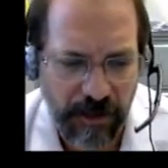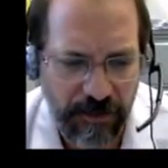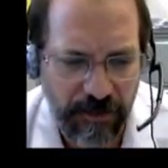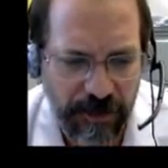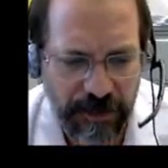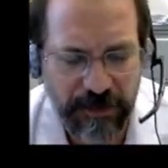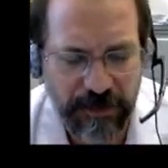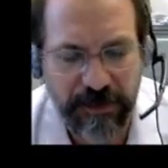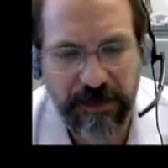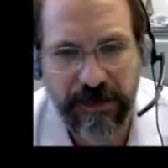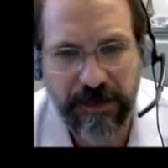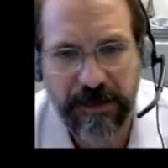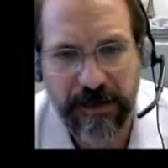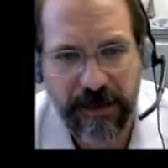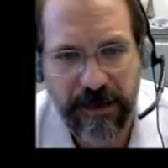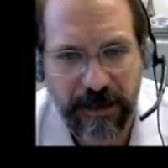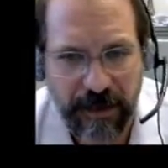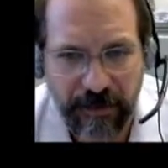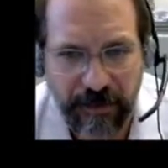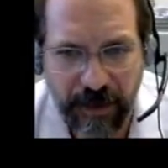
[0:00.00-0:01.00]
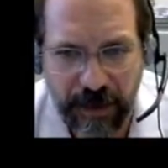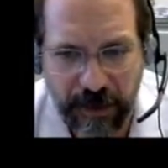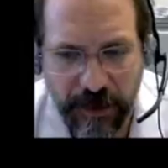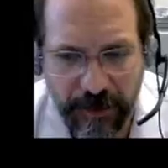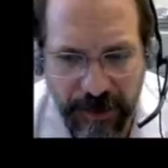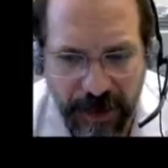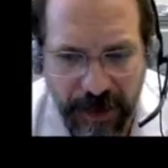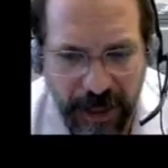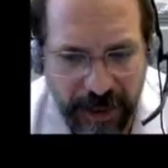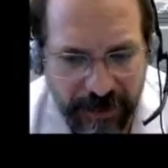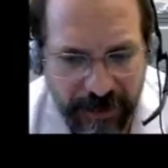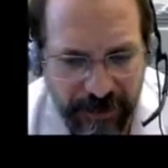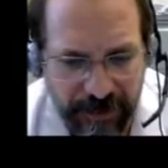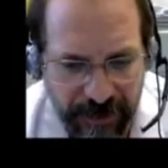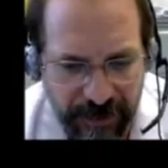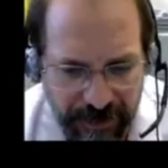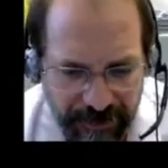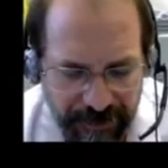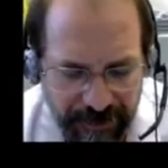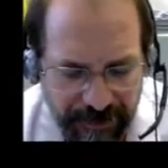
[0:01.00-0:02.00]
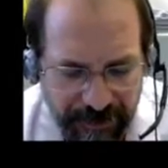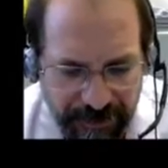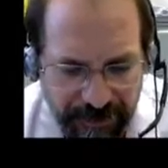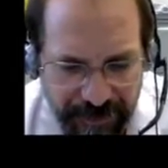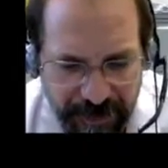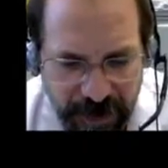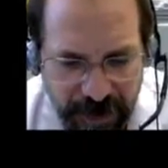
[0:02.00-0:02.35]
of its available oxygen.